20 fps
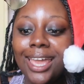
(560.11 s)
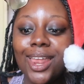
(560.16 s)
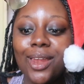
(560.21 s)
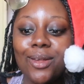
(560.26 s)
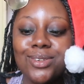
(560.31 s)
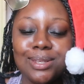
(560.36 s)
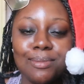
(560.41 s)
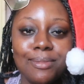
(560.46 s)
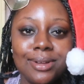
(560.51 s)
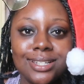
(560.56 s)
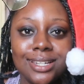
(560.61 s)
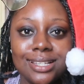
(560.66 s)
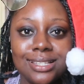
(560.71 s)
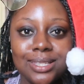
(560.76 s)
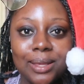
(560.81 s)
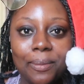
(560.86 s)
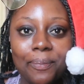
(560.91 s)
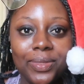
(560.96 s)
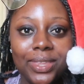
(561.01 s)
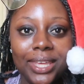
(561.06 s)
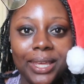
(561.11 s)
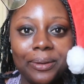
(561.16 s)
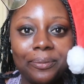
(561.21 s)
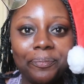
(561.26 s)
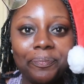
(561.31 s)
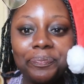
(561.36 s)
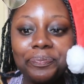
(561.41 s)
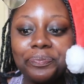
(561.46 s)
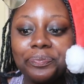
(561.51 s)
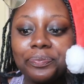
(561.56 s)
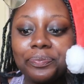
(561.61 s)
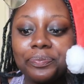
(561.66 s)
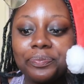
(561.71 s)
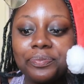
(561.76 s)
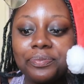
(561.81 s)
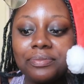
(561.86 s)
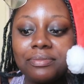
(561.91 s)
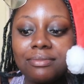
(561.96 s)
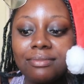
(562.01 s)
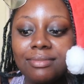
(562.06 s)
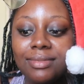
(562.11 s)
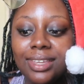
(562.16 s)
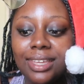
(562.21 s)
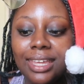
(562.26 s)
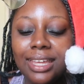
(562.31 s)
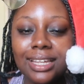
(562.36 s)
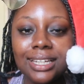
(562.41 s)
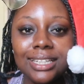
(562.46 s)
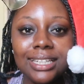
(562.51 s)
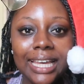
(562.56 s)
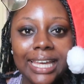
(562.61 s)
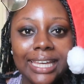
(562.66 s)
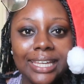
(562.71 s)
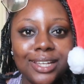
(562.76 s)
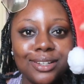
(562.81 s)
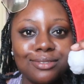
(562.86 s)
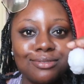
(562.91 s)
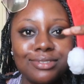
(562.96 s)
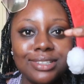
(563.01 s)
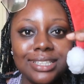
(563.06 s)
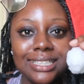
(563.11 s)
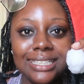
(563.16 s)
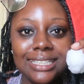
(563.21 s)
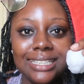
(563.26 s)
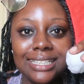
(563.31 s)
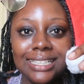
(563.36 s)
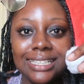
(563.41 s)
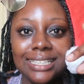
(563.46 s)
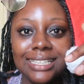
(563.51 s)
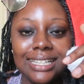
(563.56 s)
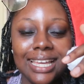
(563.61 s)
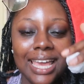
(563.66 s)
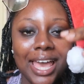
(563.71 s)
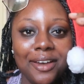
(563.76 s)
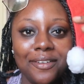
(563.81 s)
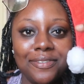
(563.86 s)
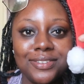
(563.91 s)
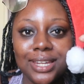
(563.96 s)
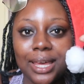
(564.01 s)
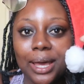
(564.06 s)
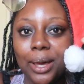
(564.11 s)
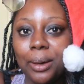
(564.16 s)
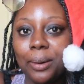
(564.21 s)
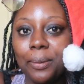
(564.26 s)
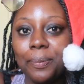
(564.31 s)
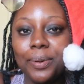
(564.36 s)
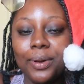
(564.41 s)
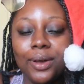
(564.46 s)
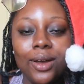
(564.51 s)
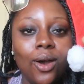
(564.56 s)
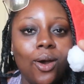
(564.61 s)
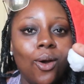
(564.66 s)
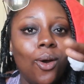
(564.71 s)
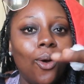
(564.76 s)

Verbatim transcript: You know, someone does something like really effed up